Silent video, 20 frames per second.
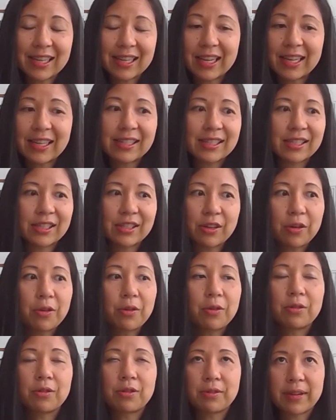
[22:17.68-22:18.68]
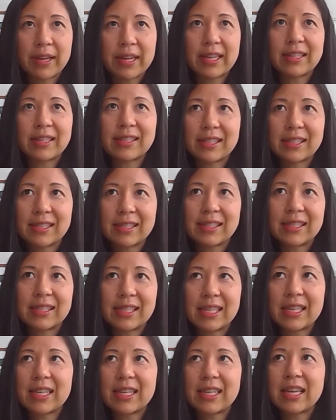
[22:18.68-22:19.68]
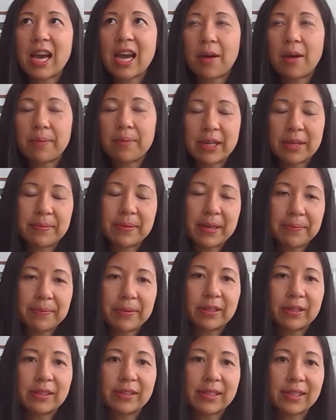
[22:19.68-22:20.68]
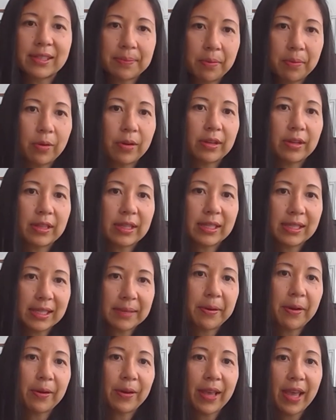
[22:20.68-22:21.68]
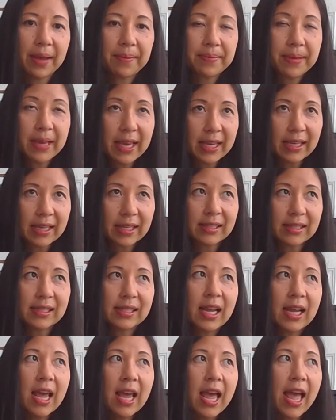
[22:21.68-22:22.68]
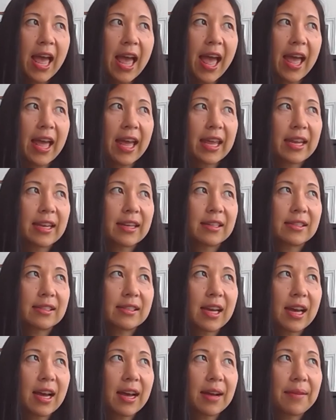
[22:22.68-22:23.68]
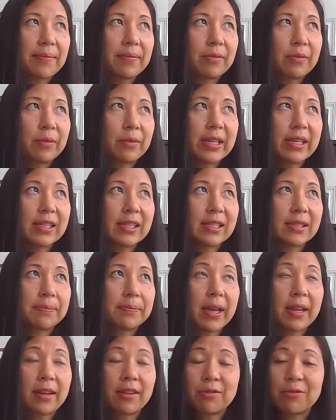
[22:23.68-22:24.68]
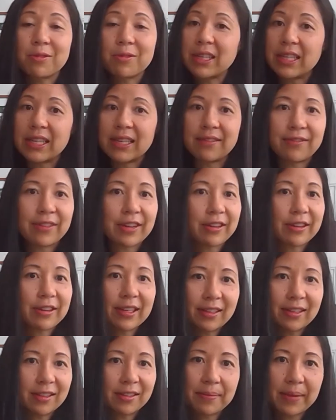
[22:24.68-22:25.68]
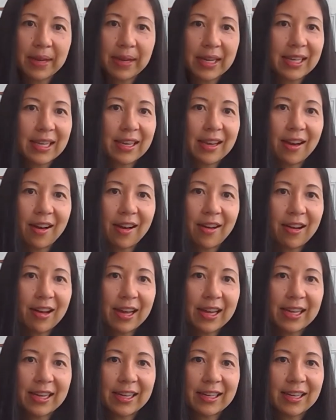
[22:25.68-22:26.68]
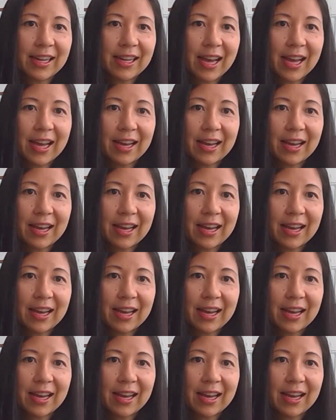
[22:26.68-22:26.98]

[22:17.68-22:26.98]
it's so great to see how many people support the Sleep Out campaigns. And we spend really very little money on